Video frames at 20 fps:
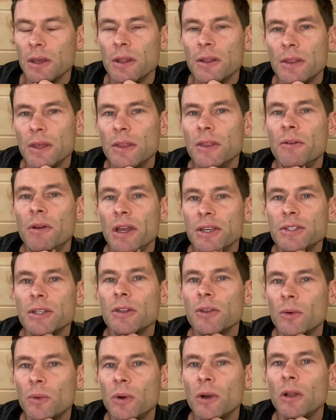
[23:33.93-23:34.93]
Then the rest of
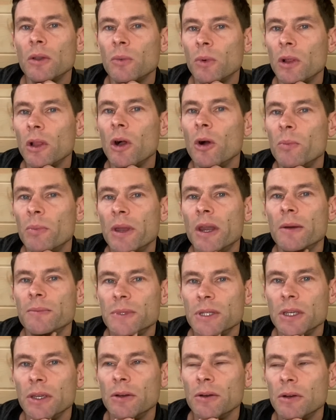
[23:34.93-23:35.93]
the world will open up
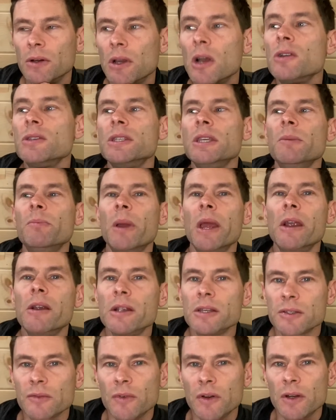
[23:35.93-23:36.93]
to you. Go see
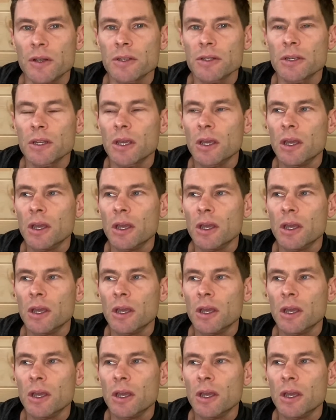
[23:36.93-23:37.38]
Paris first.